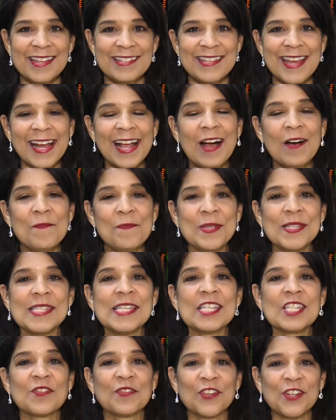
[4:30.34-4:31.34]
Check out
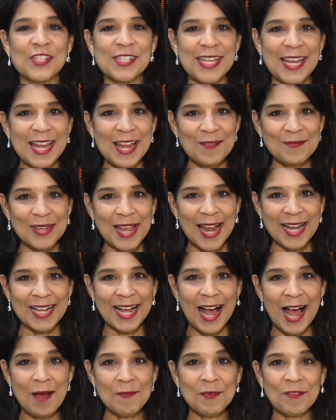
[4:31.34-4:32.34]

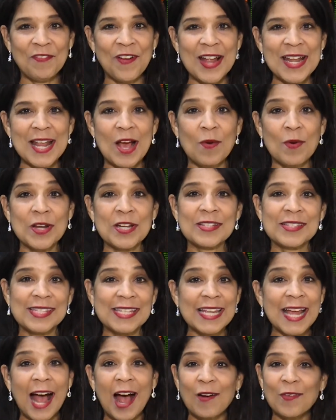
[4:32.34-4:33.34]
businessfirstam.com to find out where to
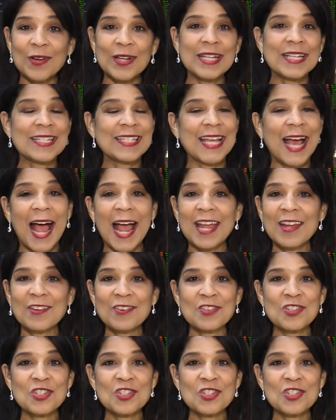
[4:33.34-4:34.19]
see our entire